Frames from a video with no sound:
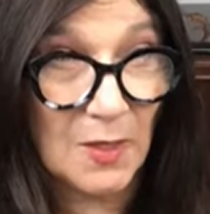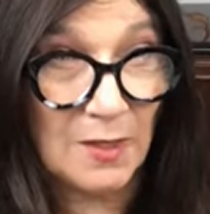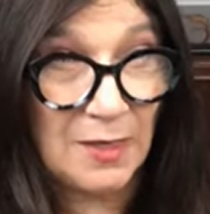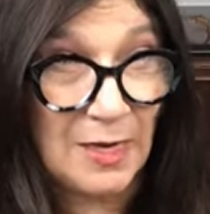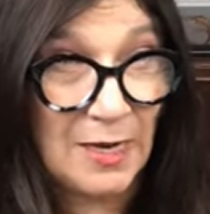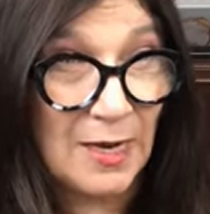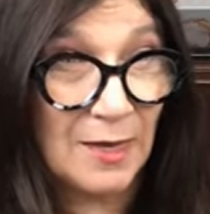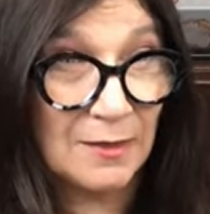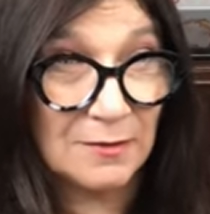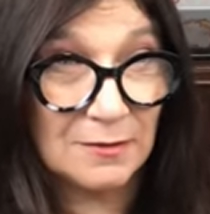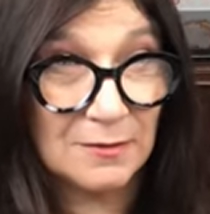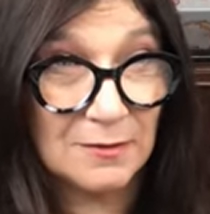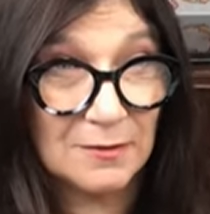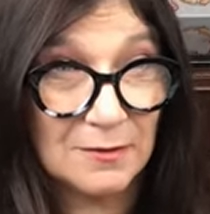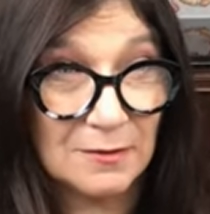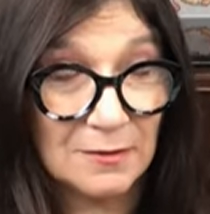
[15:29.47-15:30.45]
yeah,
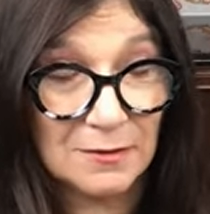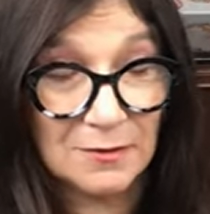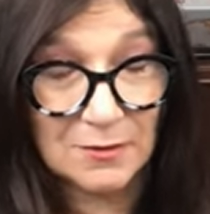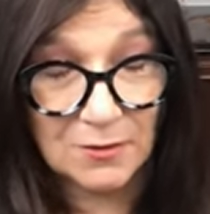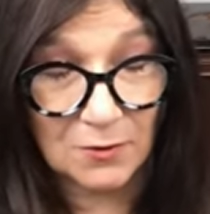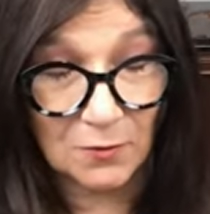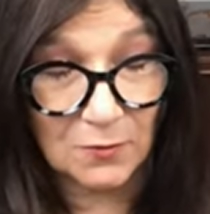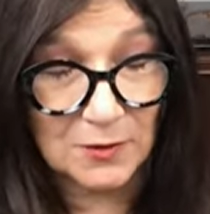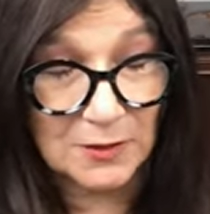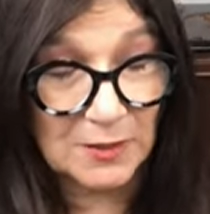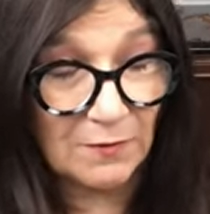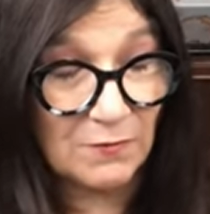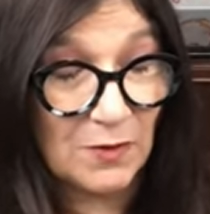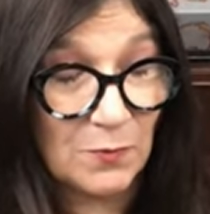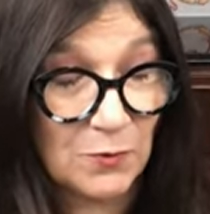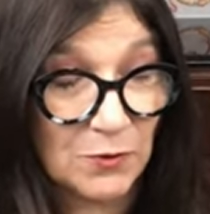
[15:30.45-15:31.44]
so
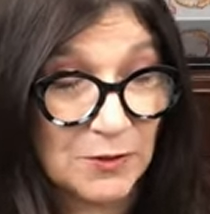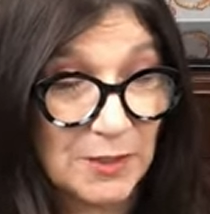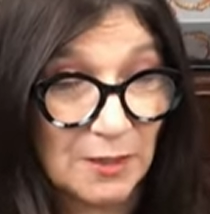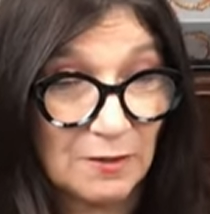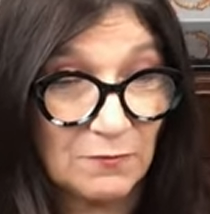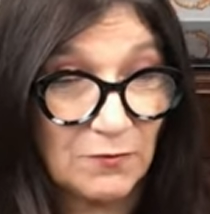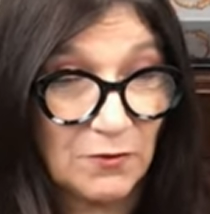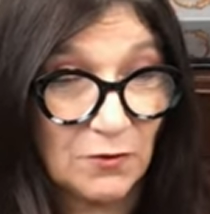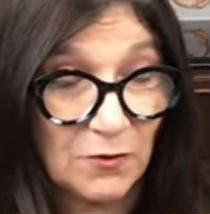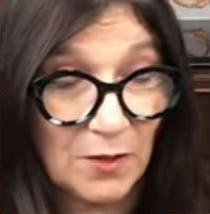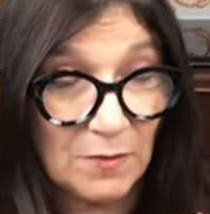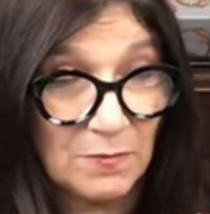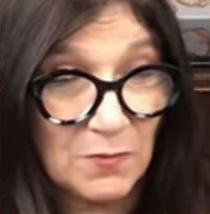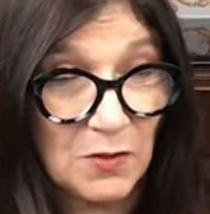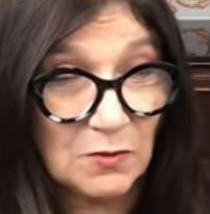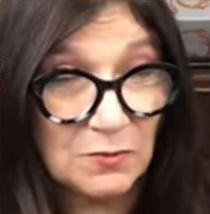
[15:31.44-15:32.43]
70% of your
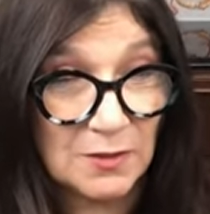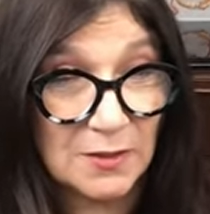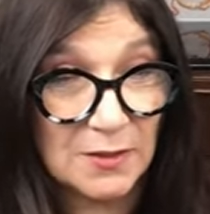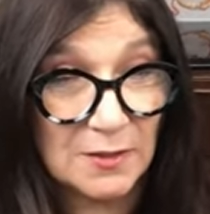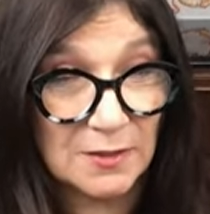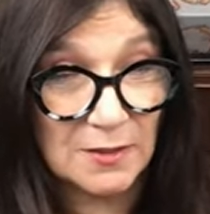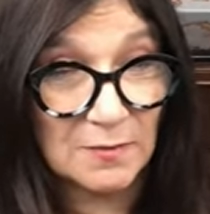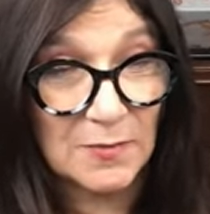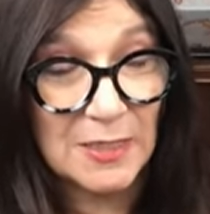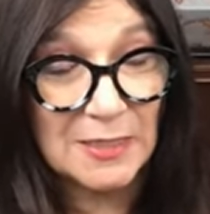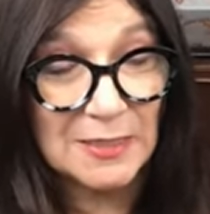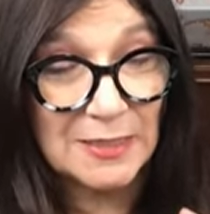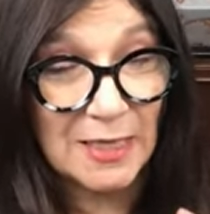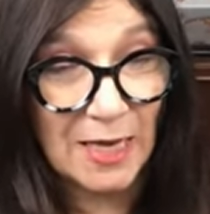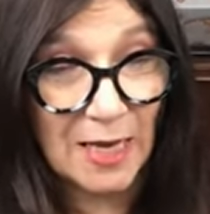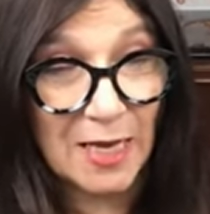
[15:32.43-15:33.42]
immune system
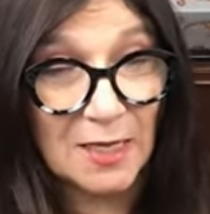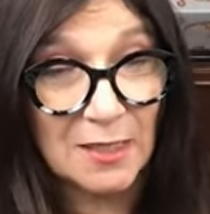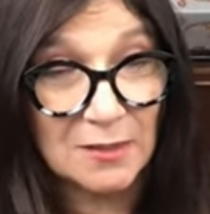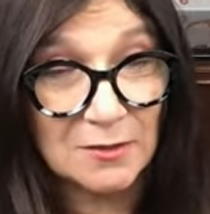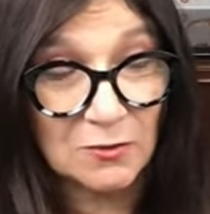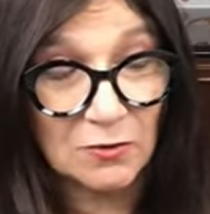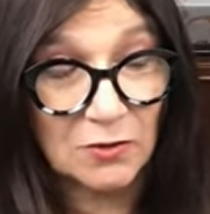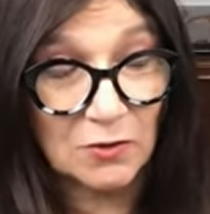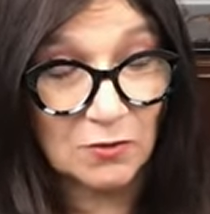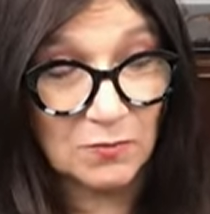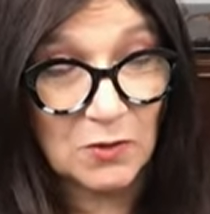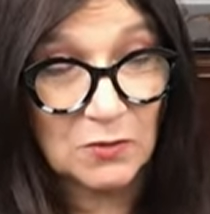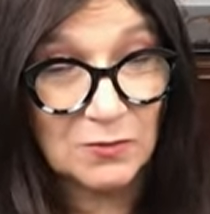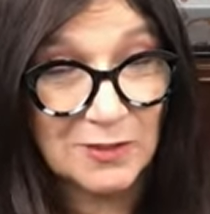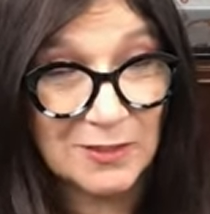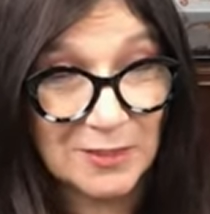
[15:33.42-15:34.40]
is held, or your
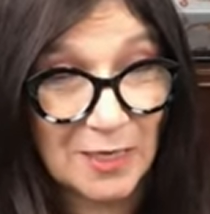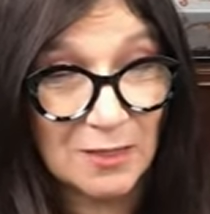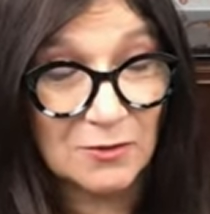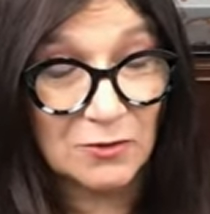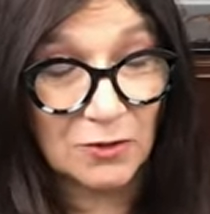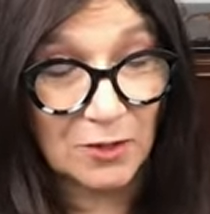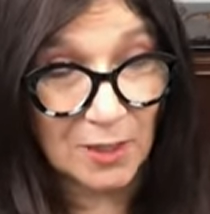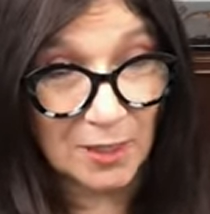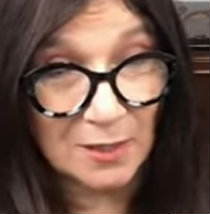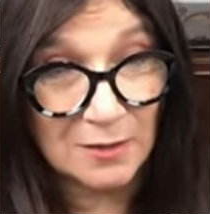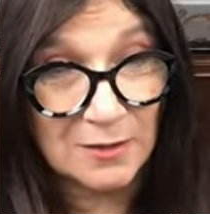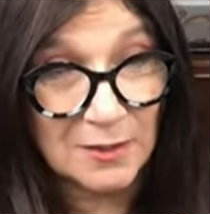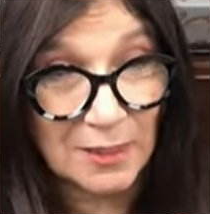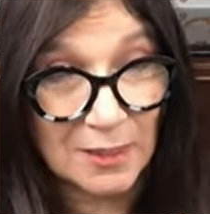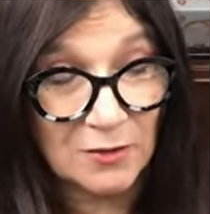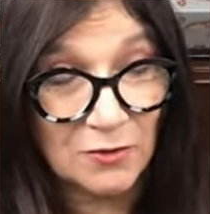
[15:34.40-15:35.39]
immune cells are held
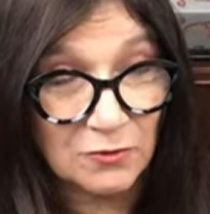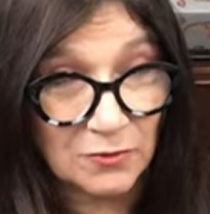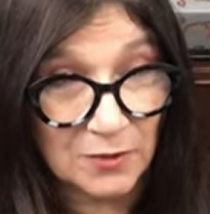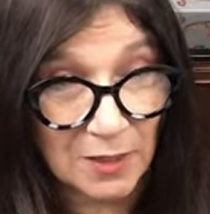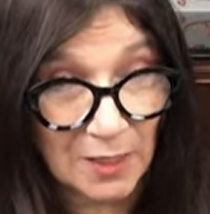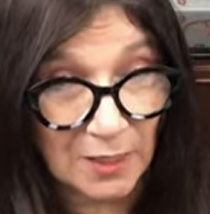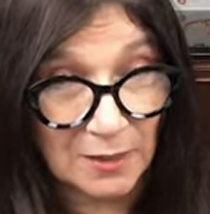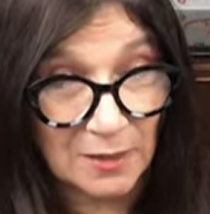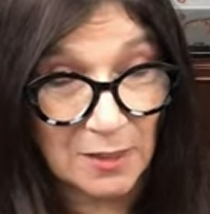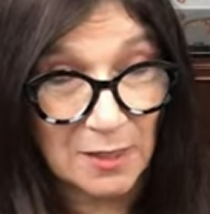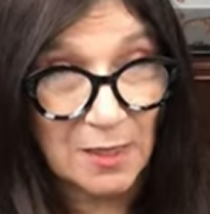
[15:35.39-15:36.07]
in your gut.